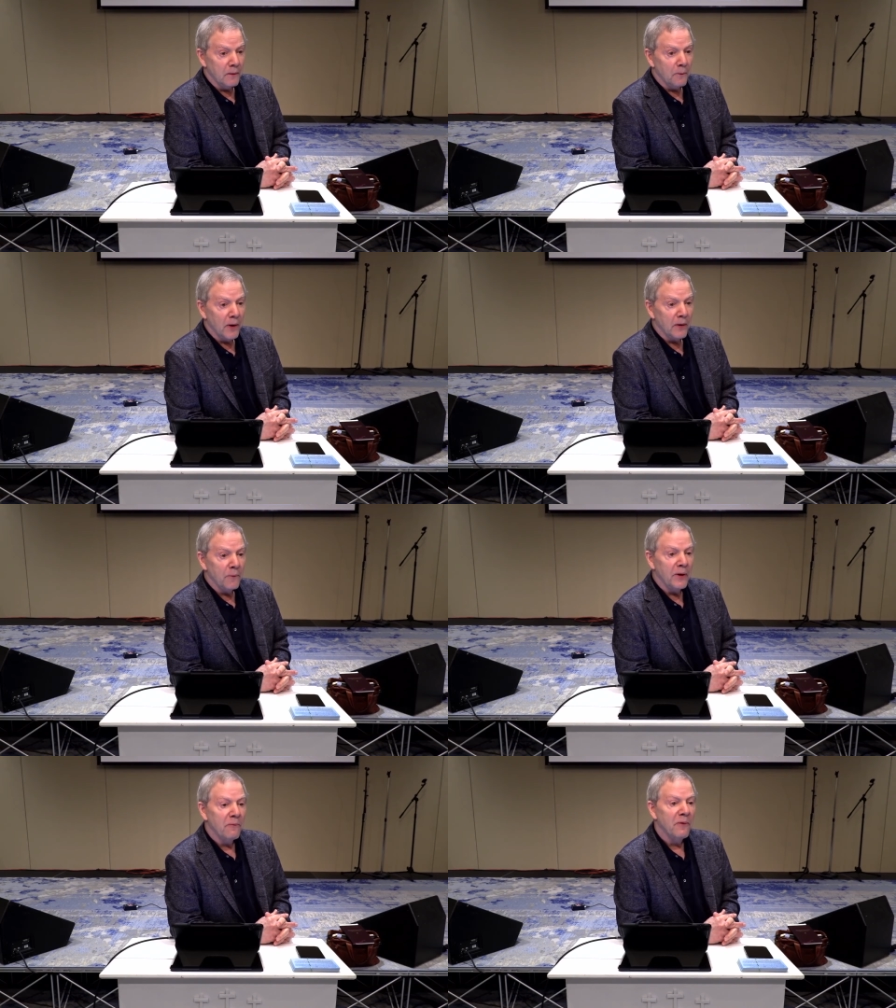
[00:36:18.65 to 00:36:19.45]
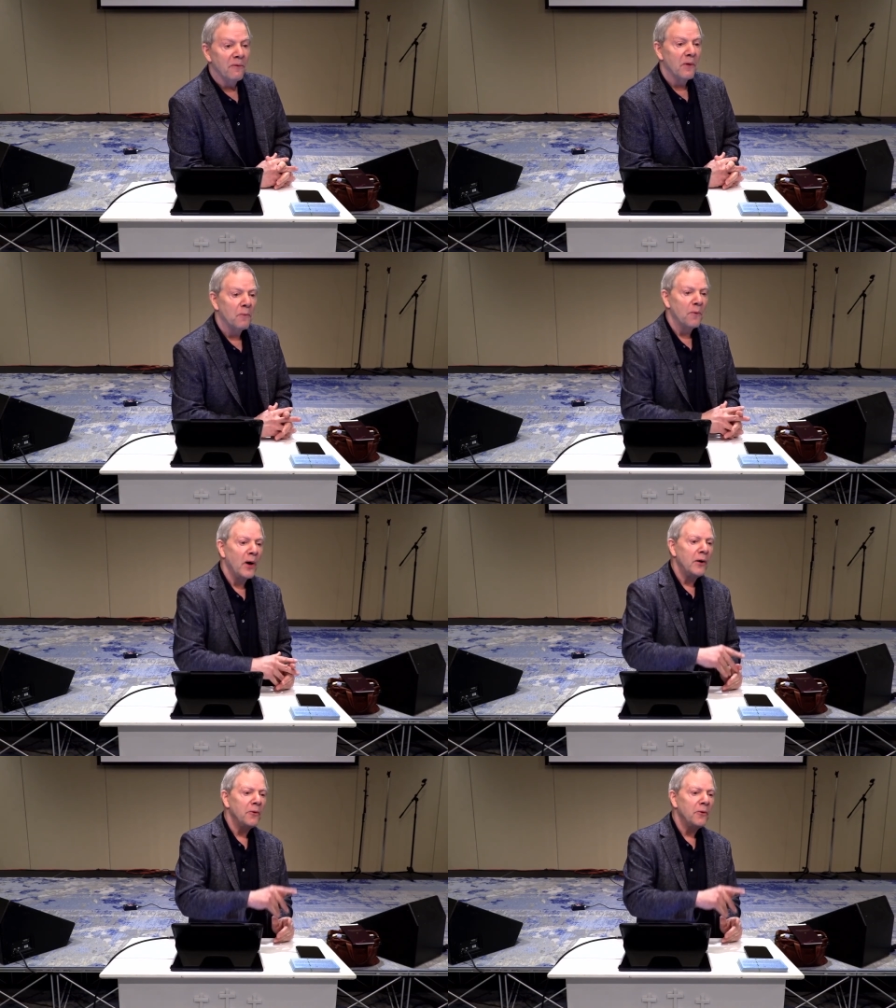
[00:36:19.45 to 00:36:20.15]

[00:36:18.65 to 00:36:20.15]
Why do we why